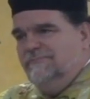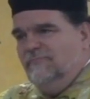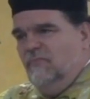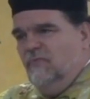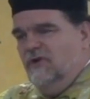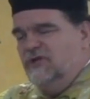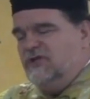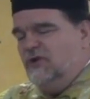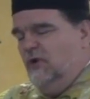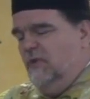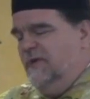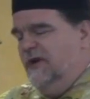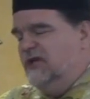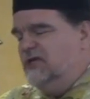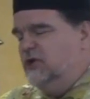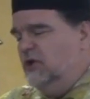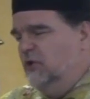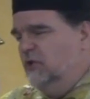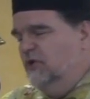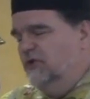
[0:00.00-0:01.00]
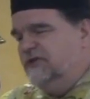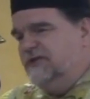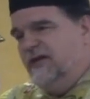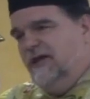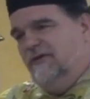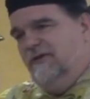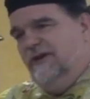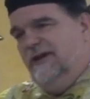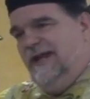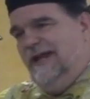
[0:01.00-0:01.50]
in which there will be total
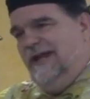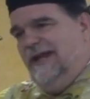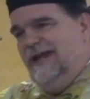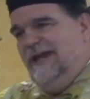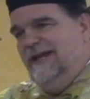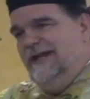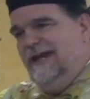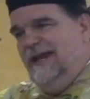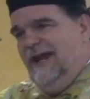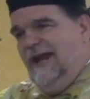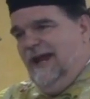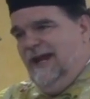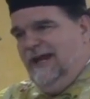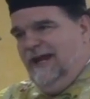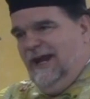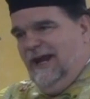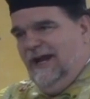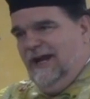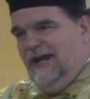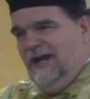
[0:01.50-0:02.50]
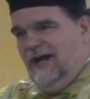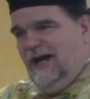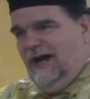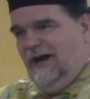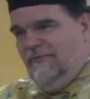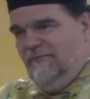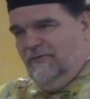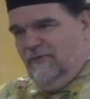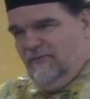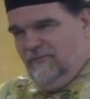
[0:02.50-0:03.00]
tyranny and ending
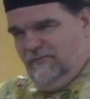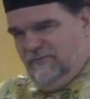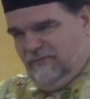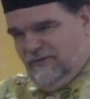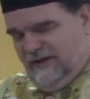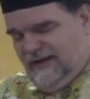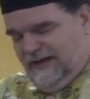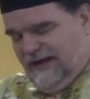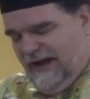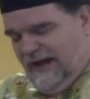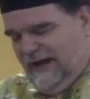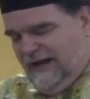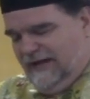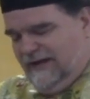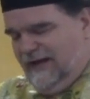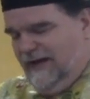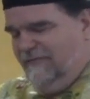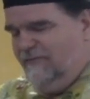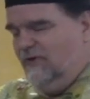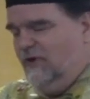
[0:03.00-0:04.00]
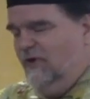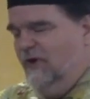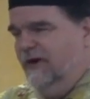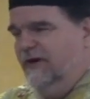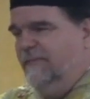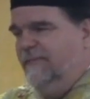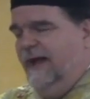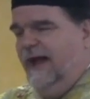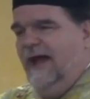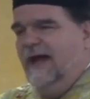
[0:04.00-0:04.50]
of the legality of
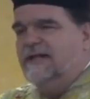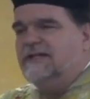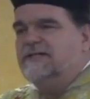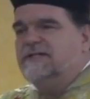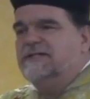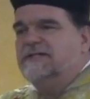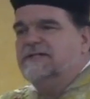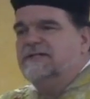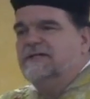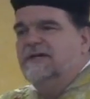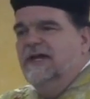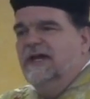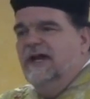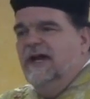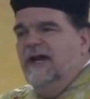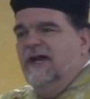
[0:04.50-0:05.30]
going to Mass,